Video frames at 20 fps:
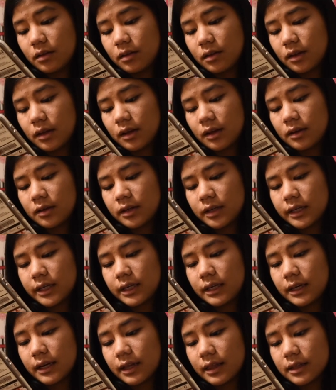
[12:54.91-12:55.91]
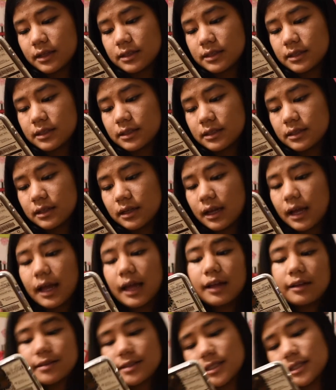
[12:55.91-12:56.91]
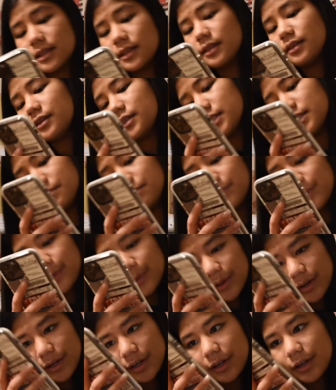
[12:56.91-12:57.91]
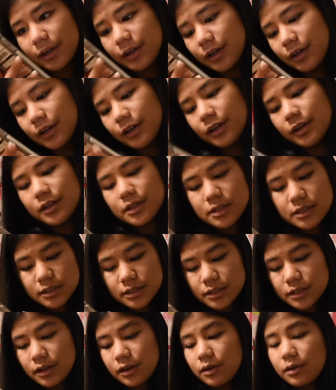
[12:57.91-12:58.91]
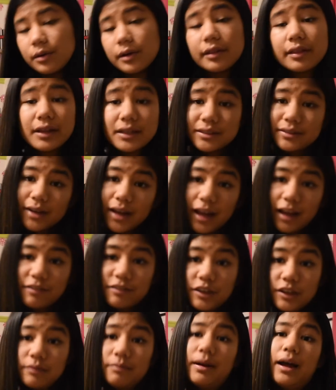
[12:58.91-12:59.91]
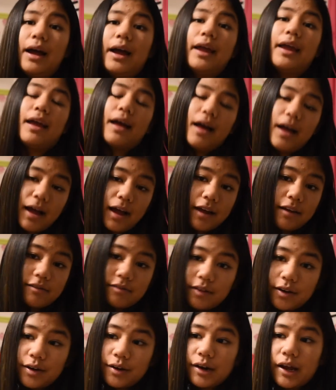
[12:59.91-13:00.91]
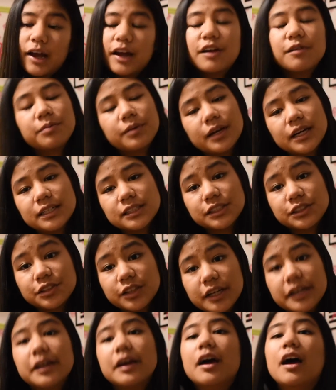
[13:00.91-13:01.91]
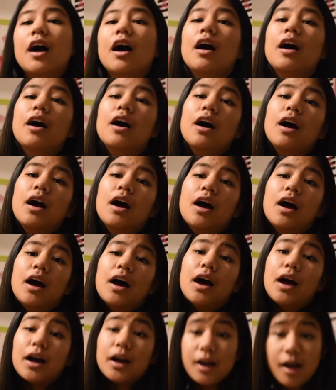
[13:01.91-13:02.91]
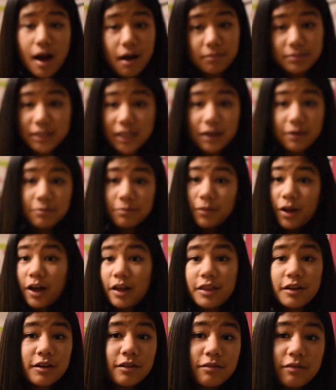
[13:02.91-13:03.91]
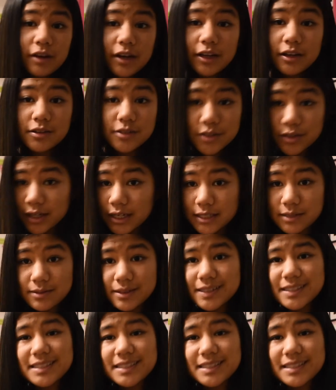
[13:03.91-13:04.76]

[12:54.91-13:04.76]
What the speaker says: And none of this else looks important. So that's what I have on my iPhone. I hope you guys enjoyed. Comment down other videos you guys want